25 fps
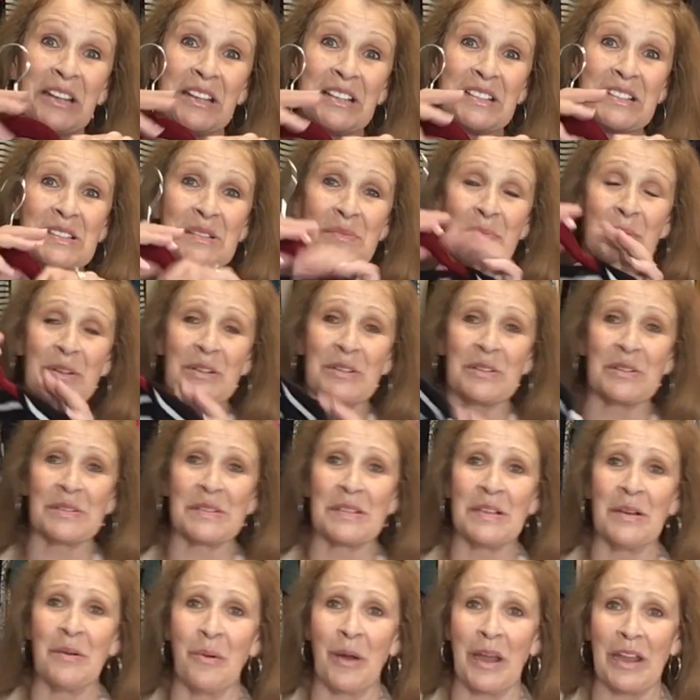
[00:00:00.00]
it in
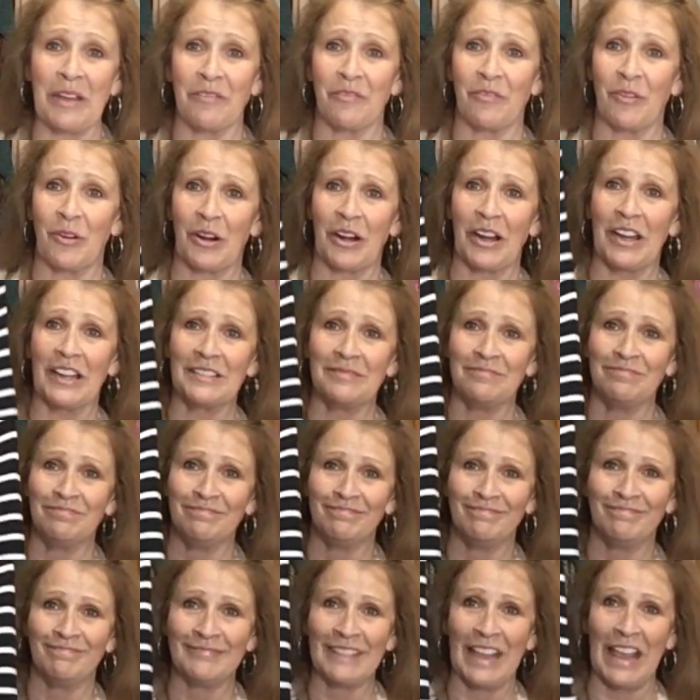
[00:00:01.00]
spruce, wait for it,
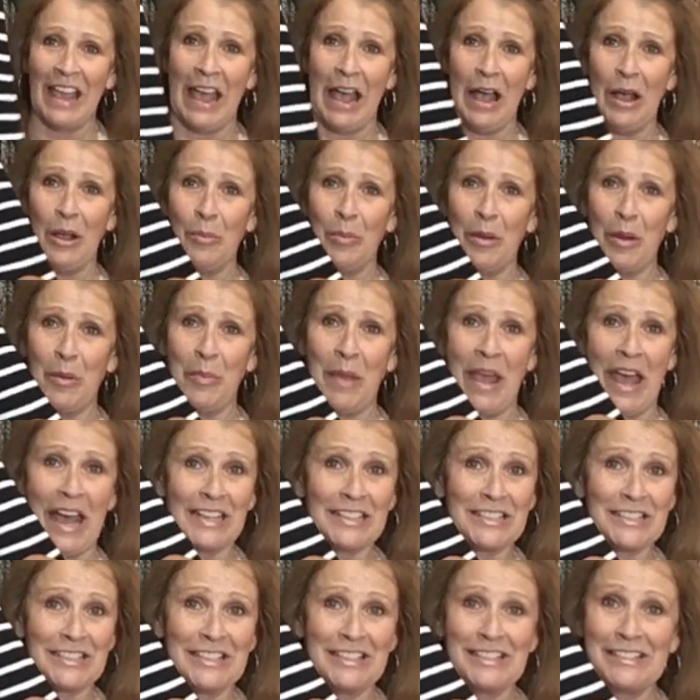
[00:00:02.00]
elbow
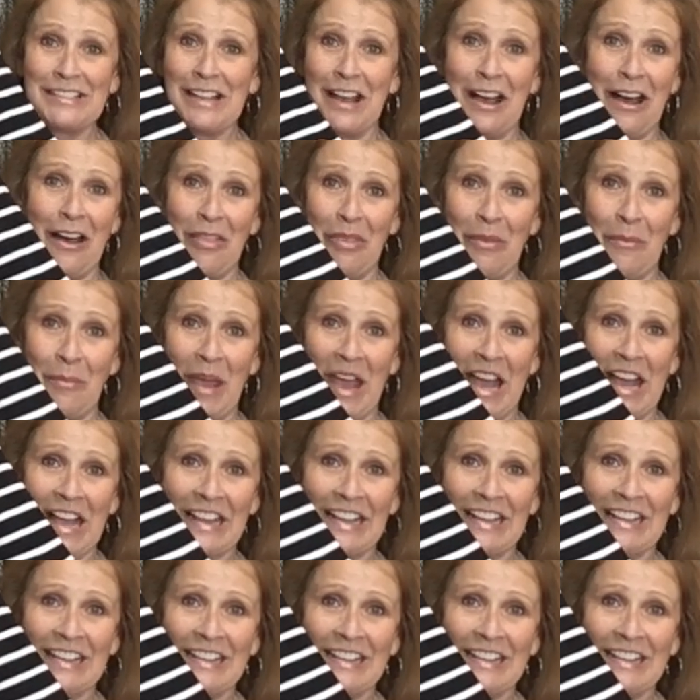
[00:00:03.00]
patches on the back.